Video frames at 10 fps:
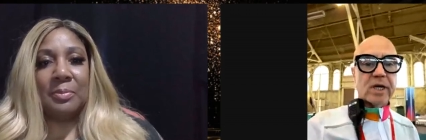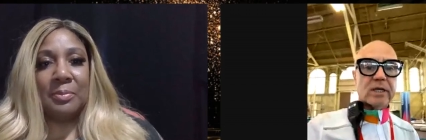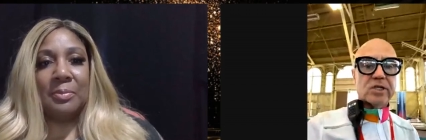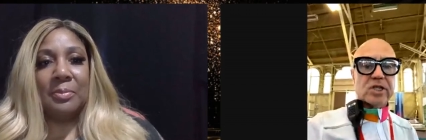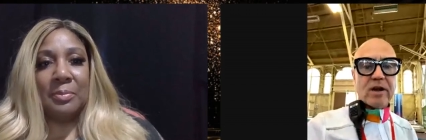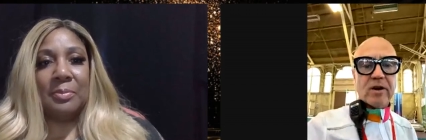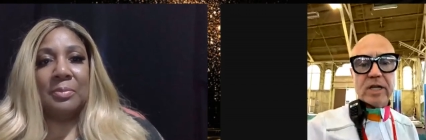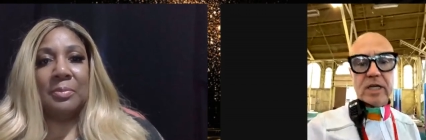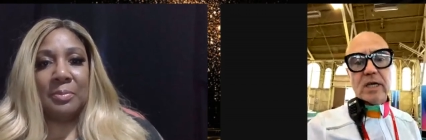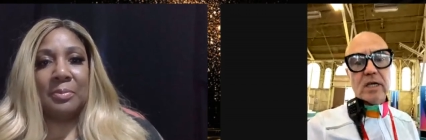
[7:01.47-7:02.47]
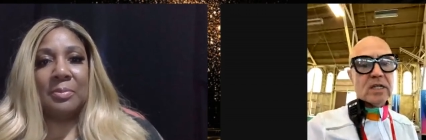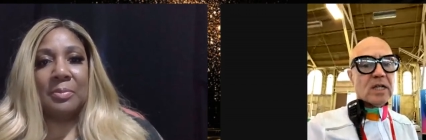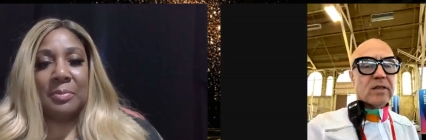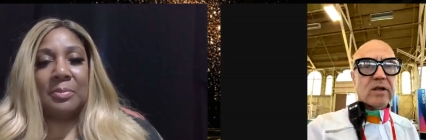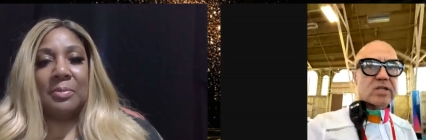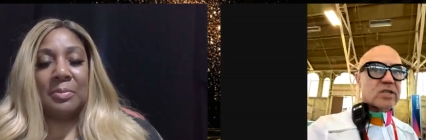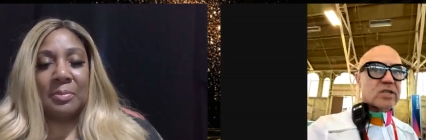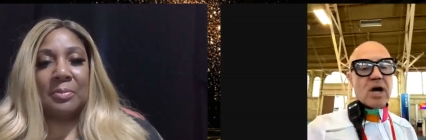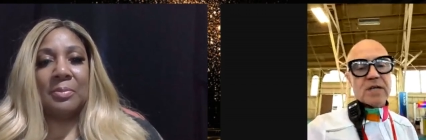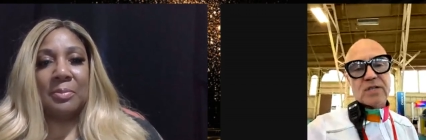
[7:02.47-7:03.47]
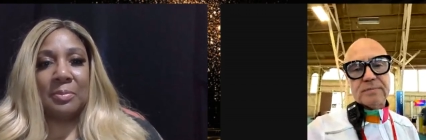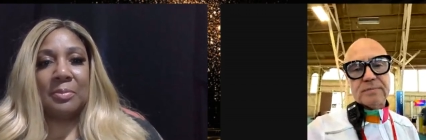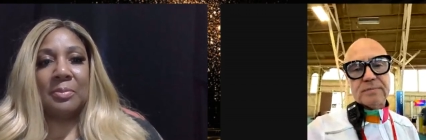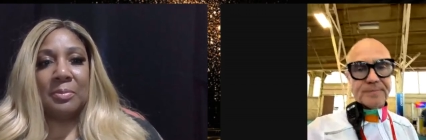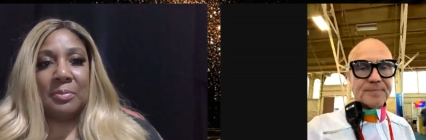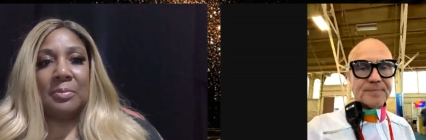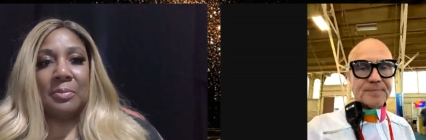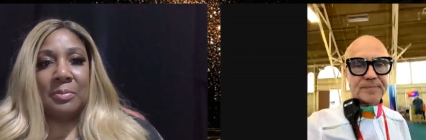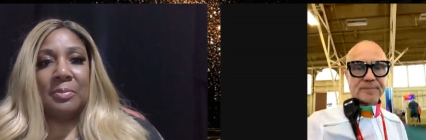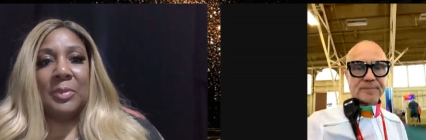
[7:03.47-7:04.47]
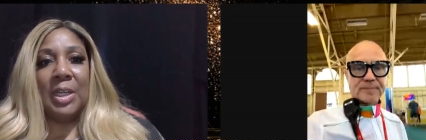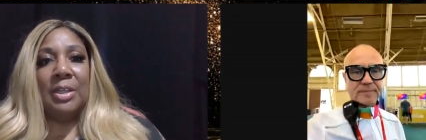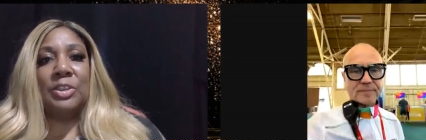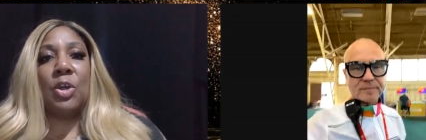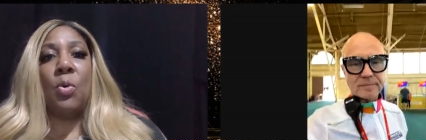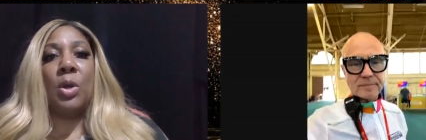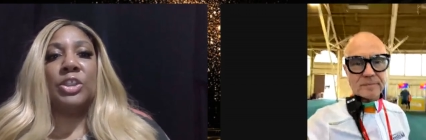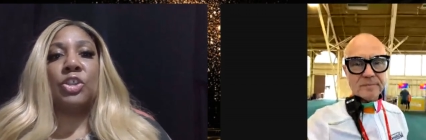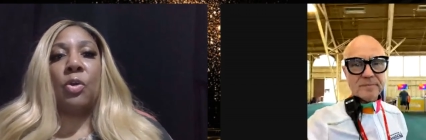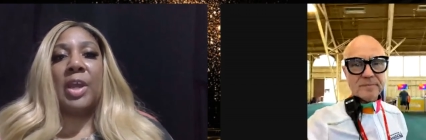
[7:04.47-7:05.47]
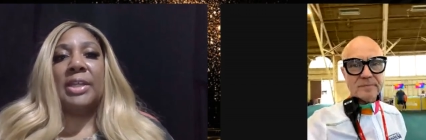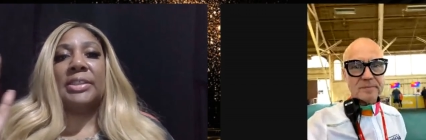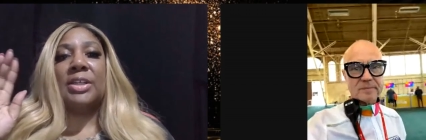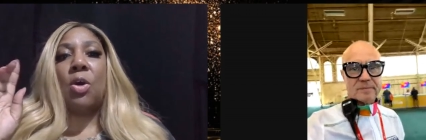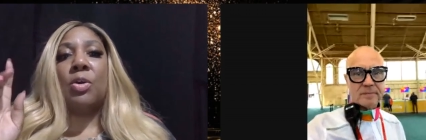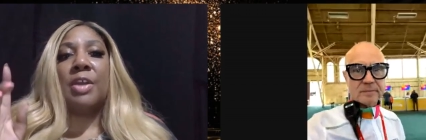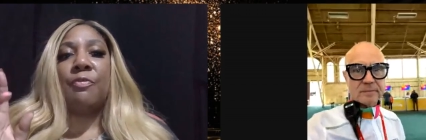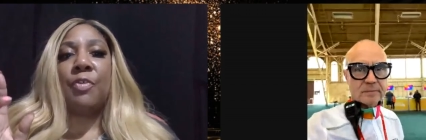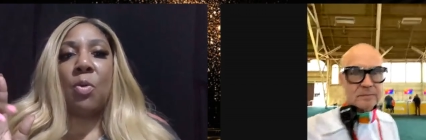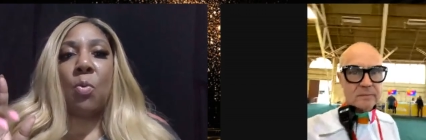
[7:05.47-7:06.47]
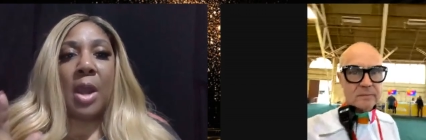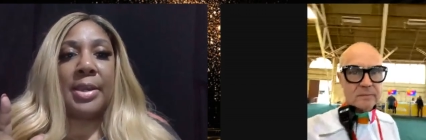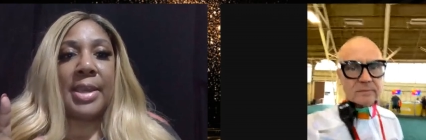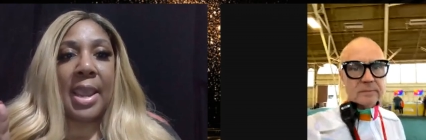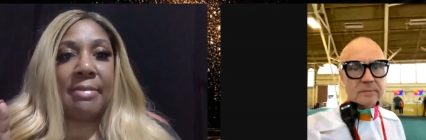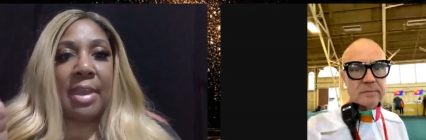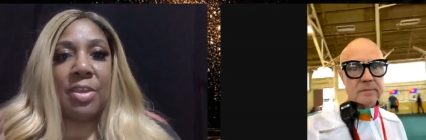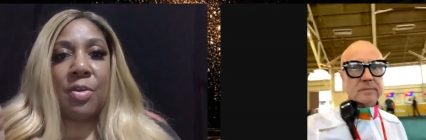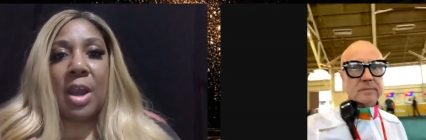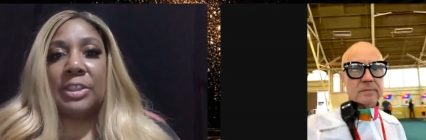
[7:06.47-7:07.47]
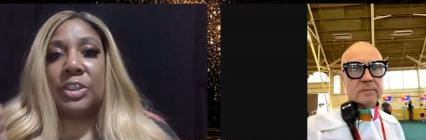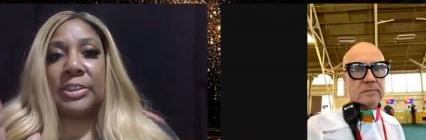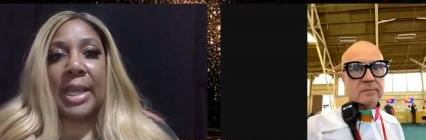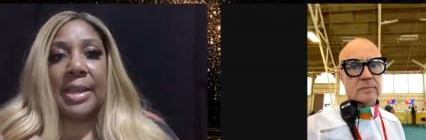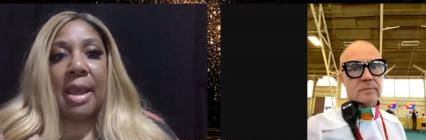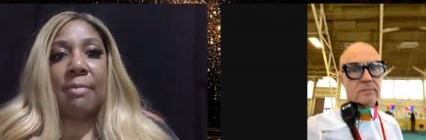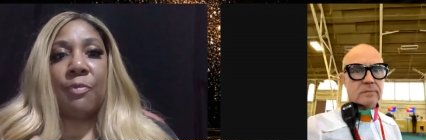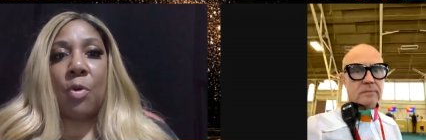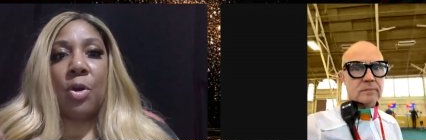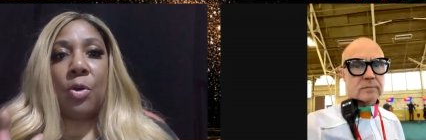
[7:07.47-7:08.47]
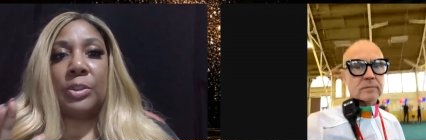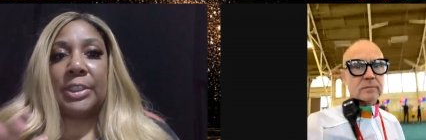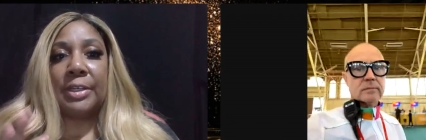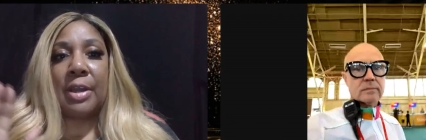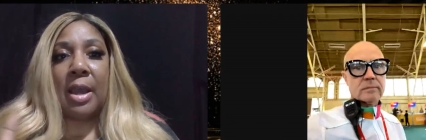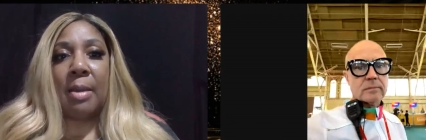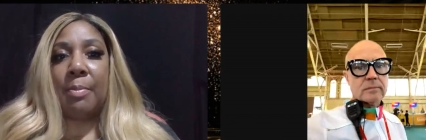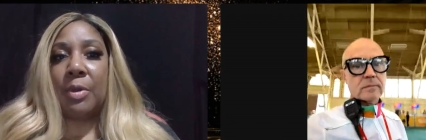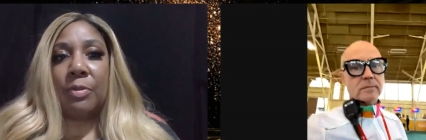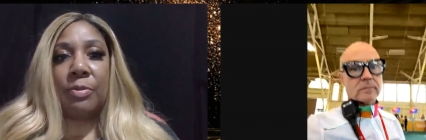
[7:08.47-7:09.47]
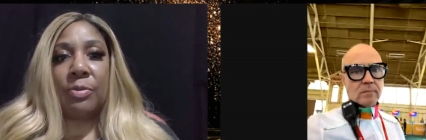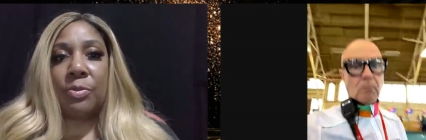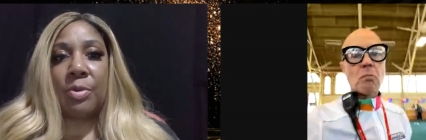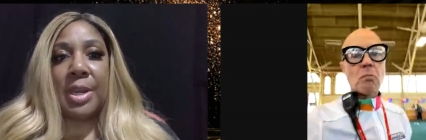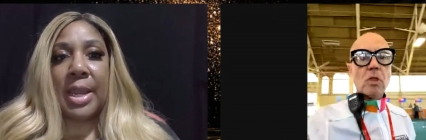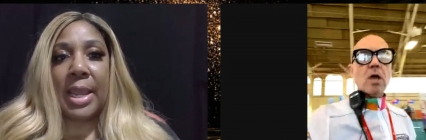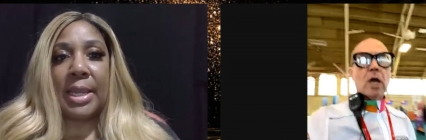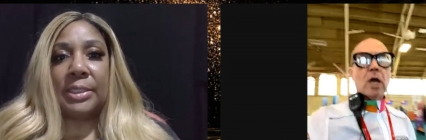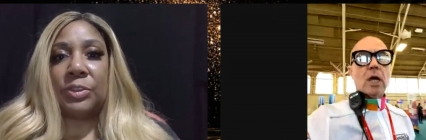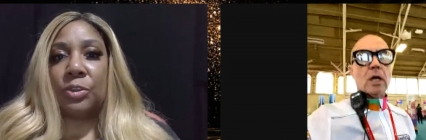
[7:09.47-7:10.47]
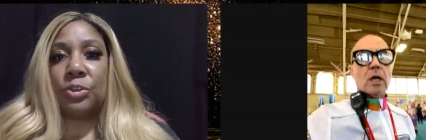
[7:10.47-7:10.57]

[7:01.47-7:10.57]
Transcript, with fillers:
Speaker 1: and charity. They're just awesome.
Speaker 2: So, so is it only for the one day that you guys are setting up for, or is it um, three days or